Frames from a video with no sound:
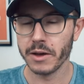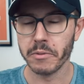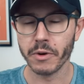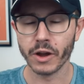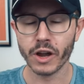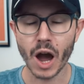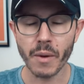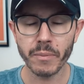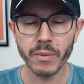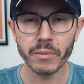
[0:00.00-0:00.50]

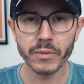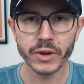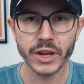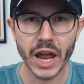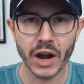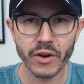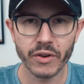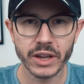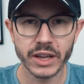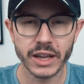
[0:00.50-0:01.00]
Bacopa
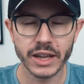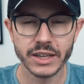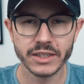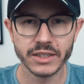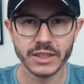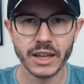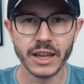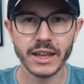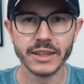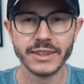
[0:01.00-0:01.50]
Monnieri
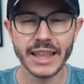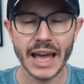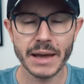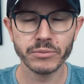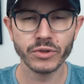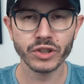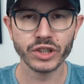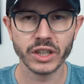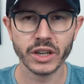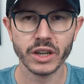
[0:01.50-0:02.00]
is an
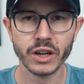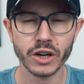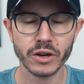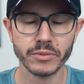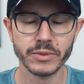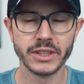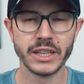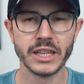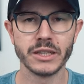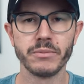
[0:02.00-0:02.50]
adaptogen
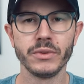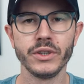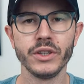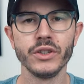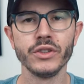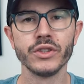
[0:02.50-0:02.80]
herb that has been